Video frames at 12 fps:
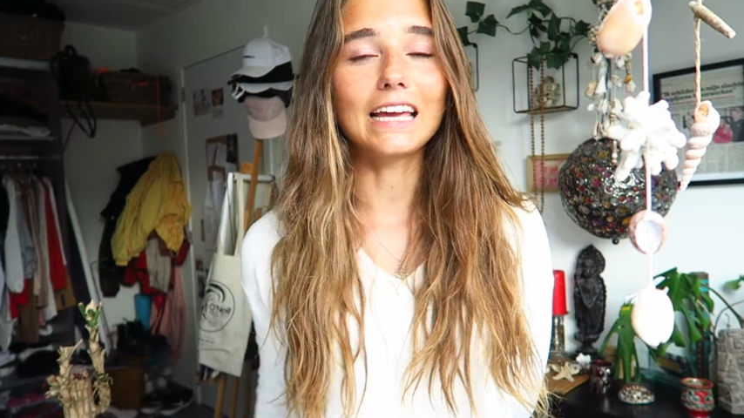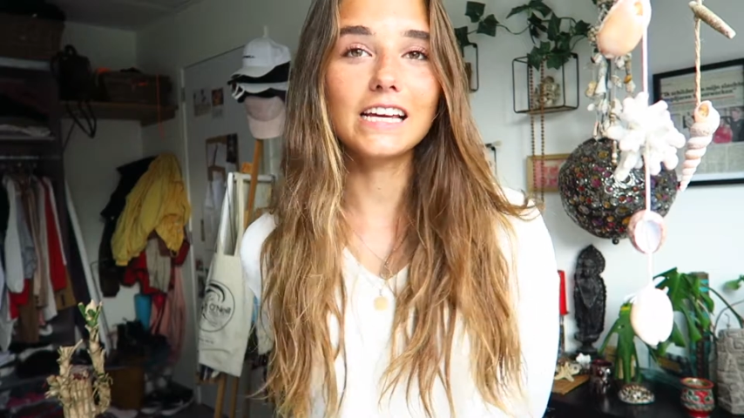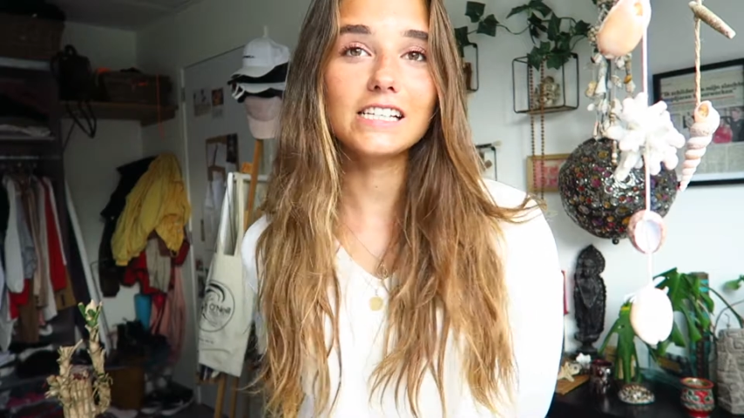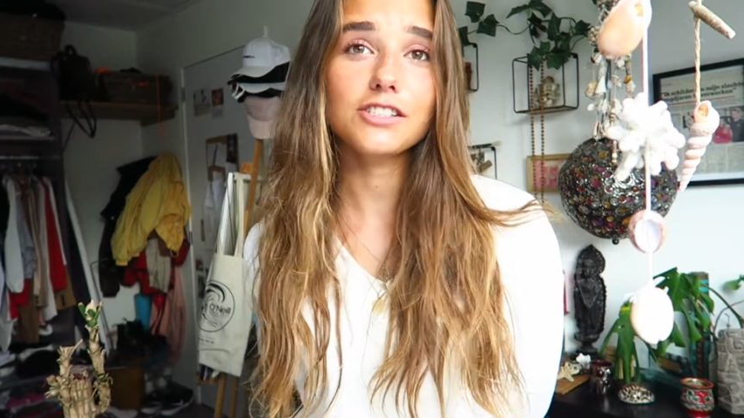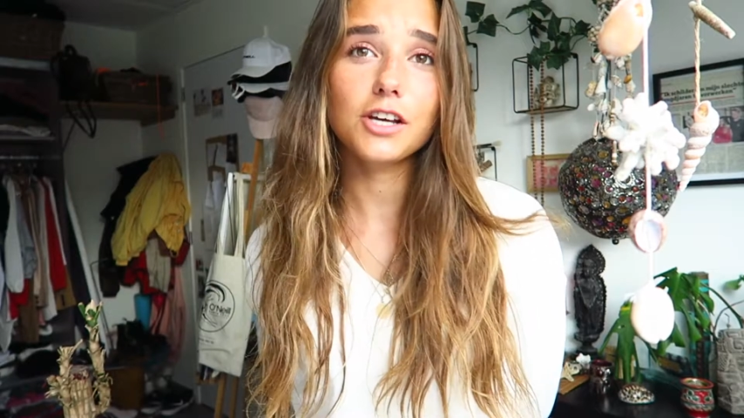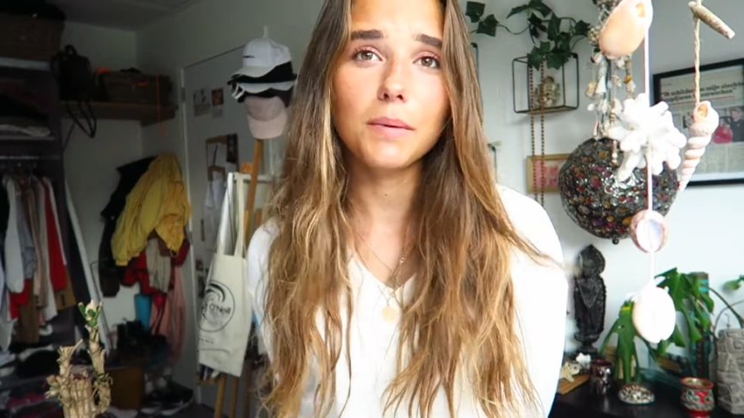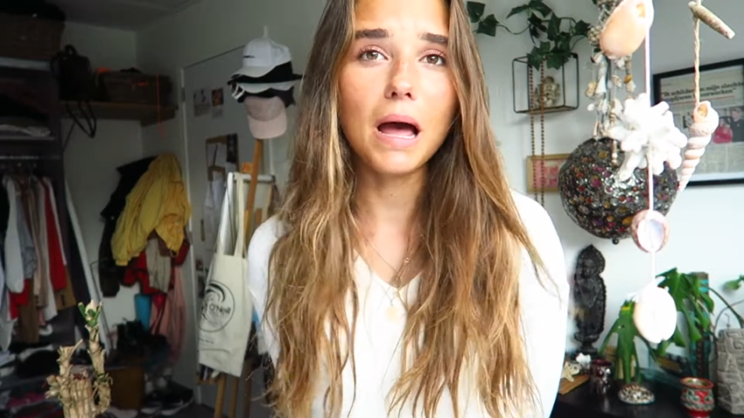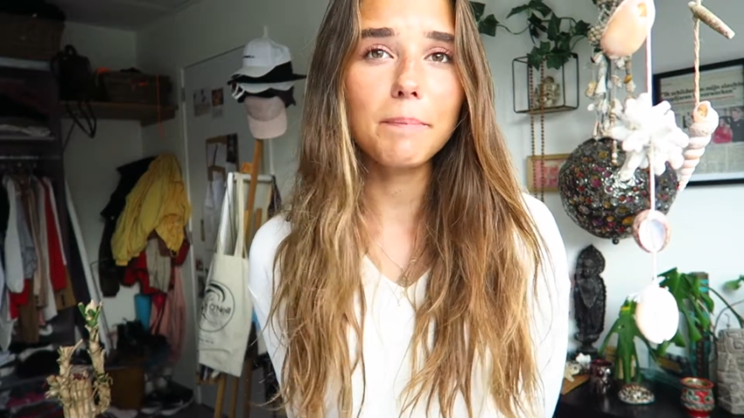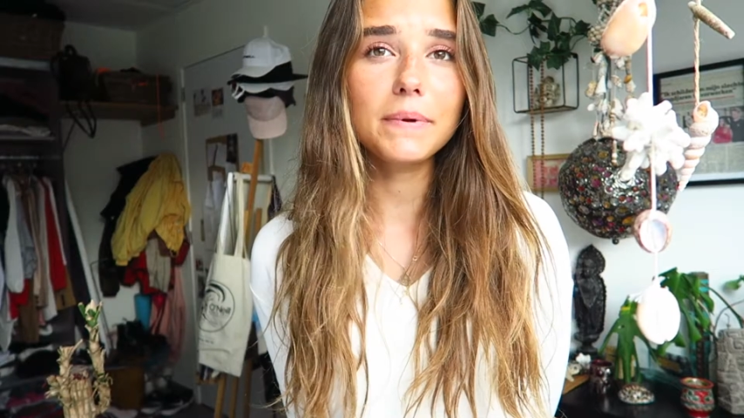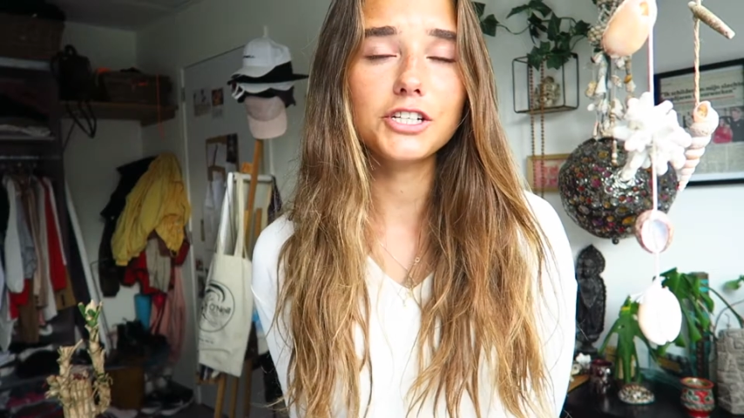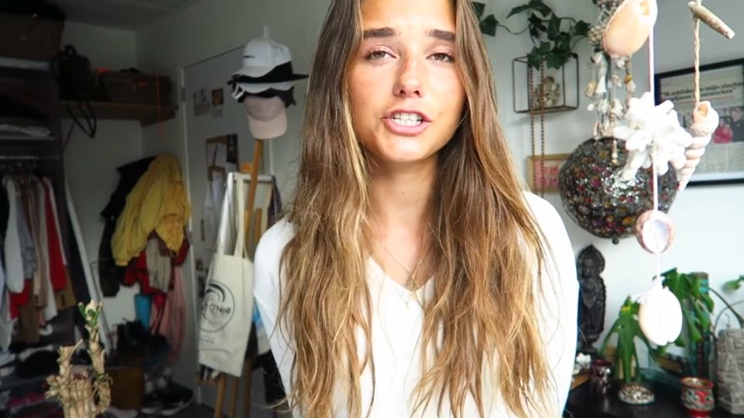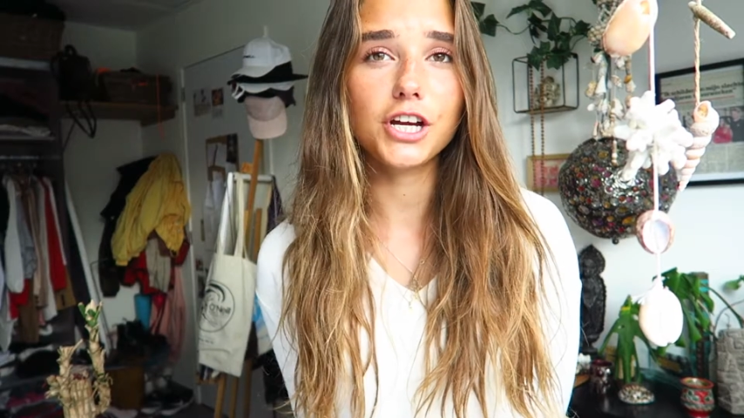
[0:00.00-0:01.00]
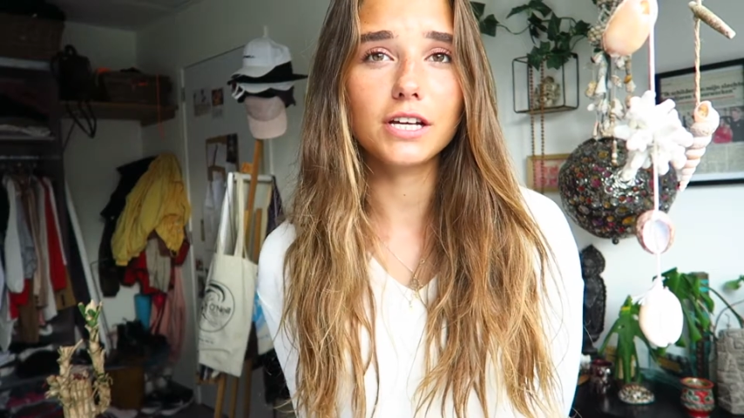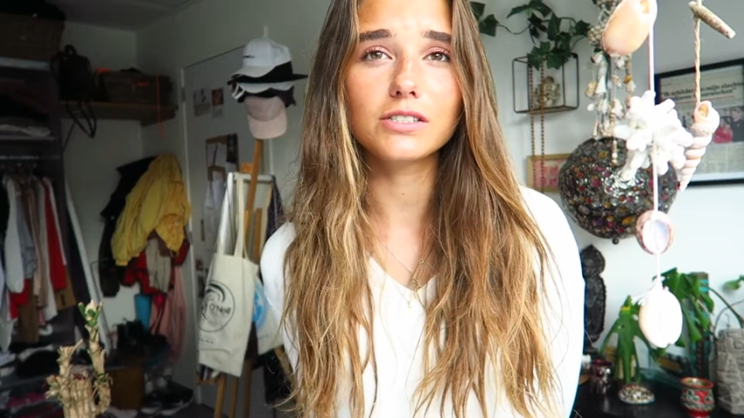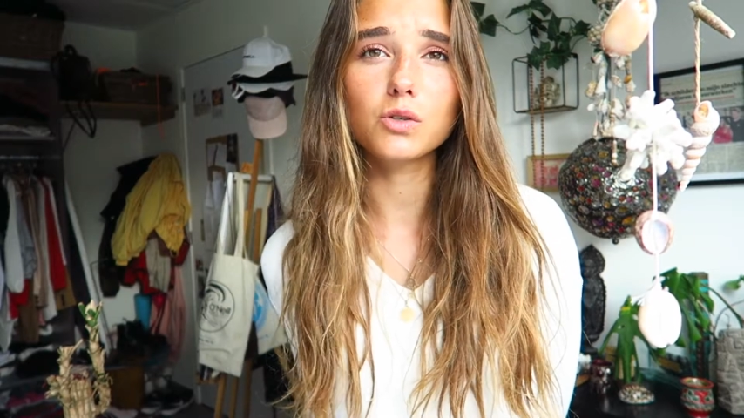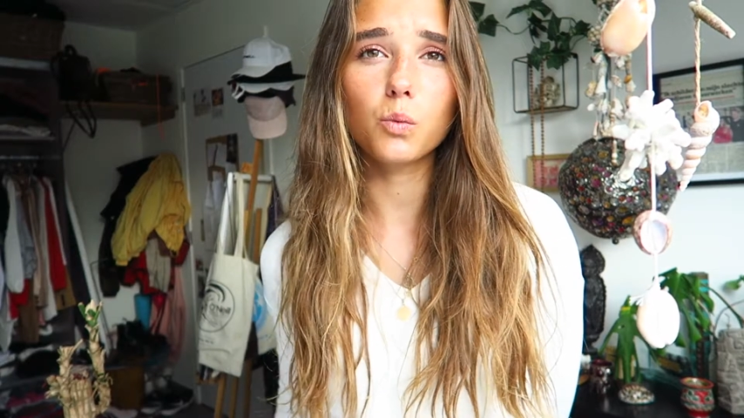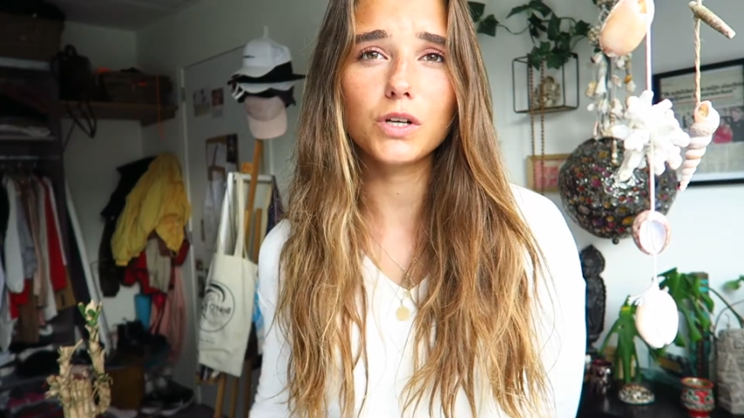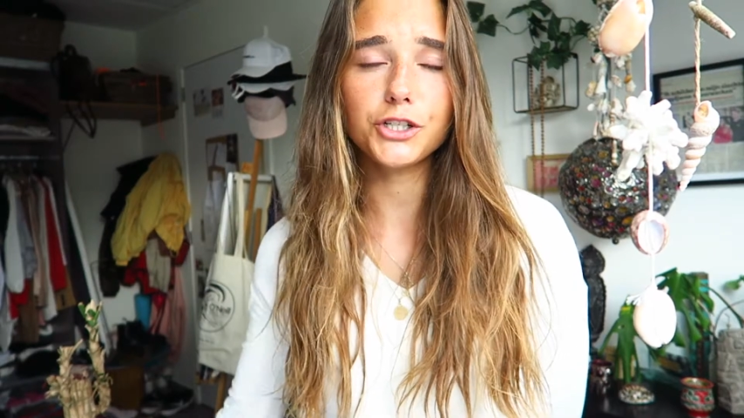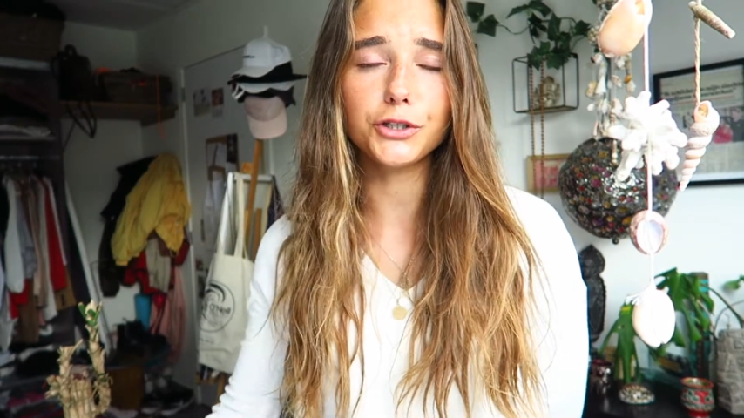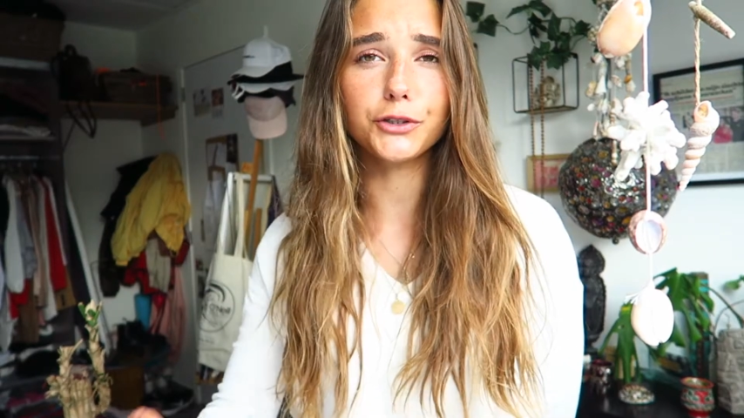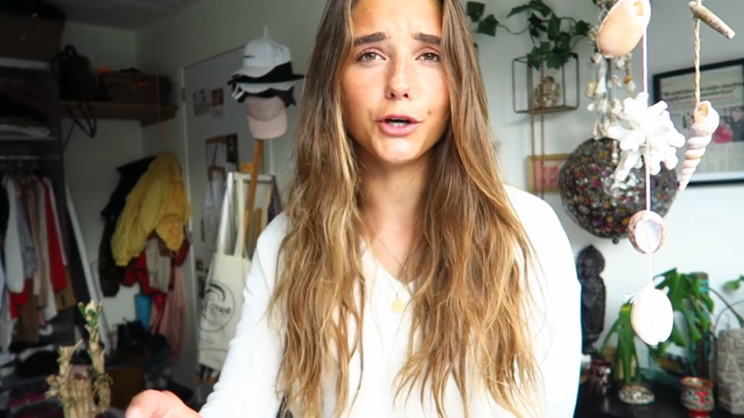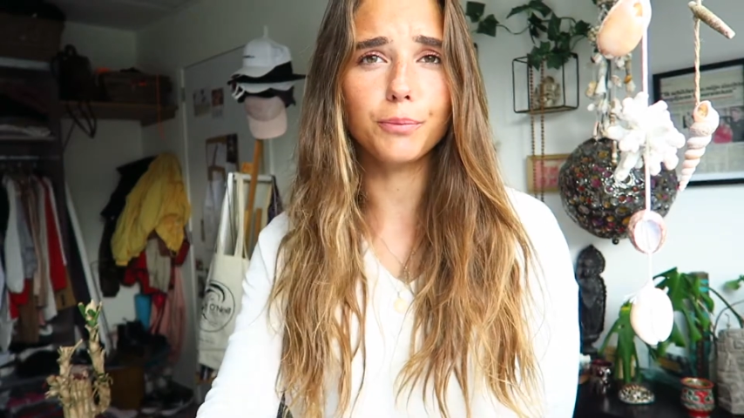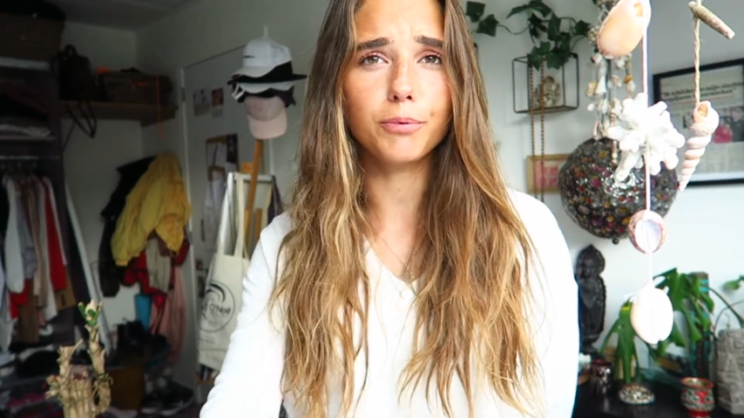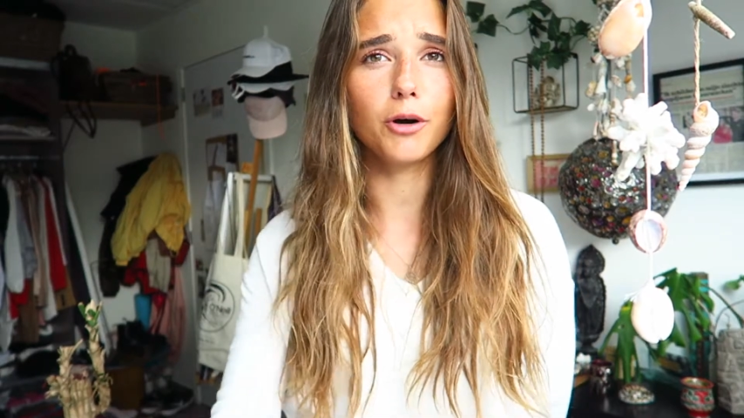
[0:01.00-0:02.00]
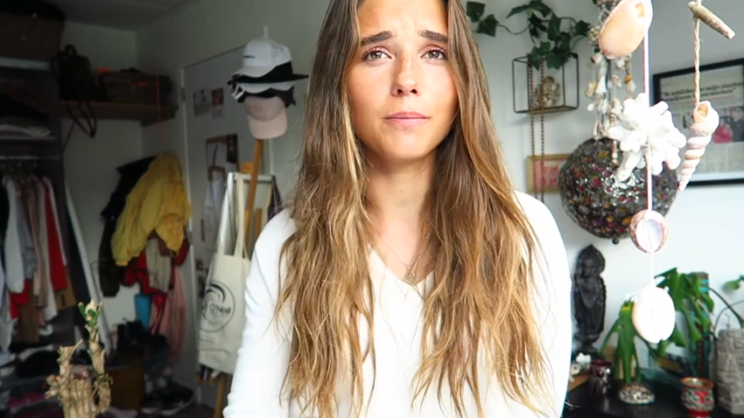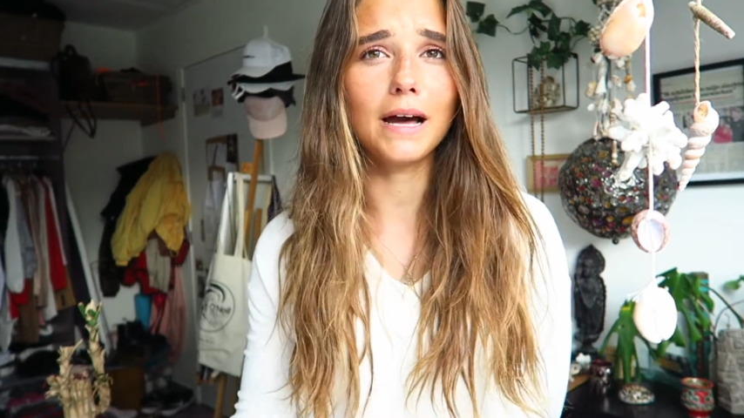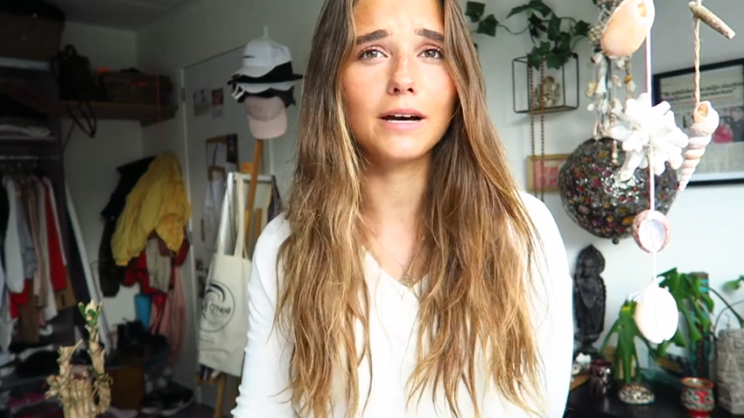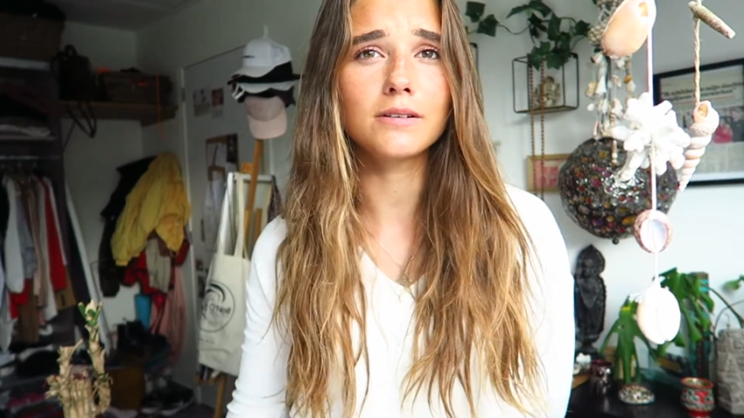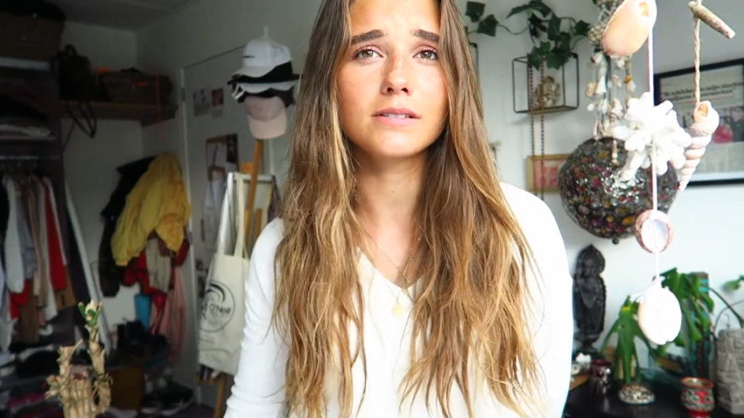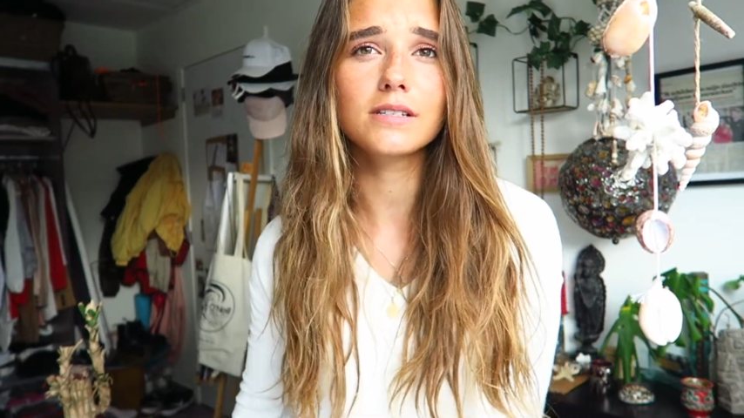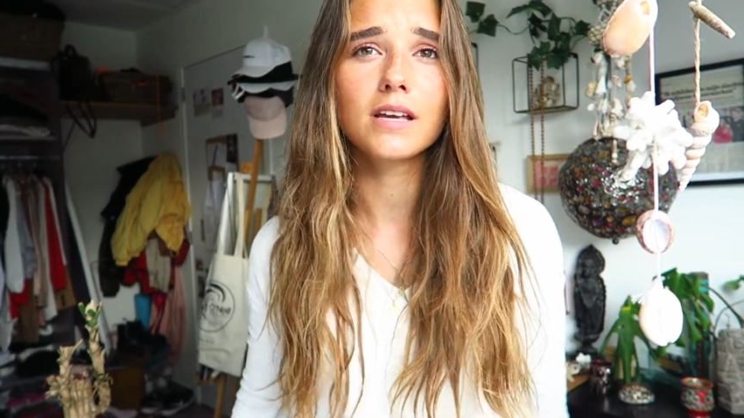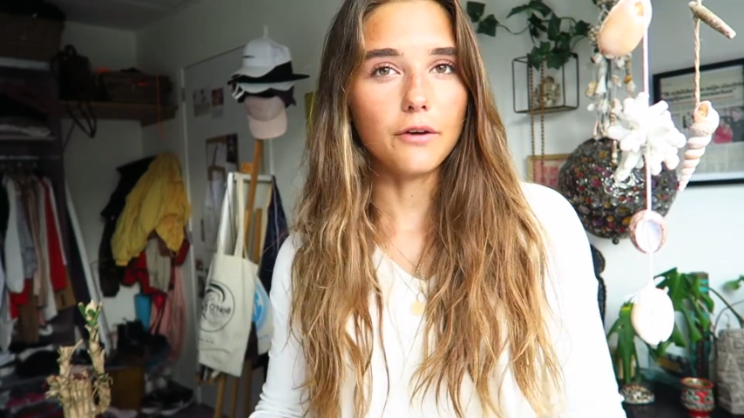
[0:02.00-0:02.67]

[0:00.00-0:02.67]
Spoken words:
Get some epic shots with your GoPro mount.